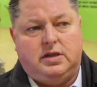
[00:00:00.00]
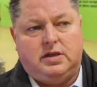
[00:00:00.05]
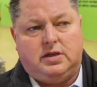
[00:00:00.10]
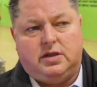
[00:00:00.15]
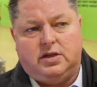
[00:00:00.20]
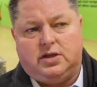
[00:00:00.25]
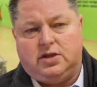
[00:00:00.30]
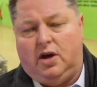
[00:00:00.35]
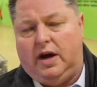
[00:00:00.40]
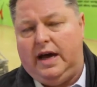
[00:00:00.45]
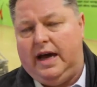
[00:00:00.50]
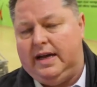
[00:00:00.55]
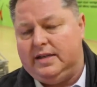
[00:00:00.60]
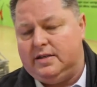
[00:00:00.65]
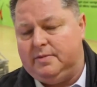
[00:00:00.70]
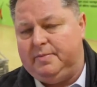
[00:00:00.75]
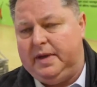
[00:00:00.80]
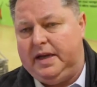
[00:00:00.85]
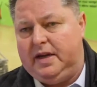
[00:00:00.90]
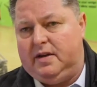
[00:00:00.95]
The site
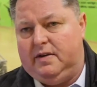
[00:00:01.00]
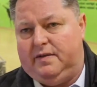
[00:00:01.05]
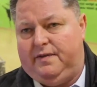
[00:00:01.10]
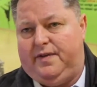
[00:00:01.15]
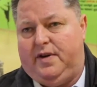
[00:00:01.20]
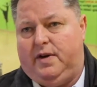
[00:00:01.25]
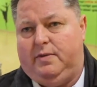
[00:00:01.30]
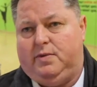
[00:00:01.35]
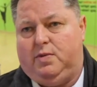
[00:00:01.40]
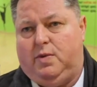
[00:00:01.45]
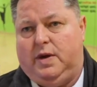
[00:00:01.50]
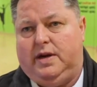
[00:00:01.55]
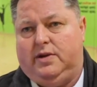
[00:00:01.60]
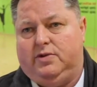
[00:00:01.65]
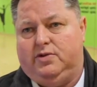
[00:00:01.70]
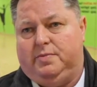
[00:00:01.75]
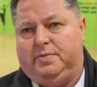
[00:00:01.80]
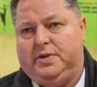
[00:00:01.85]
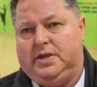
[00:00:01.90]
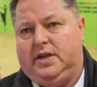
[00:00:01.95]
hasn't been confirmed
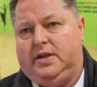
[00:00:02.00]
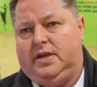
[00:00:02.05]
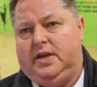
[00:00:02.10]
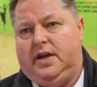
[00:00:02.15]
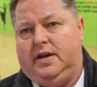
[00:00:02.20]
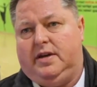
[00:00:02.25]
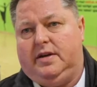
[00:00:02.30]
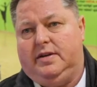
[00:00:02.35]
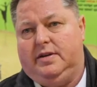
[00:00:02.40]
100% yet.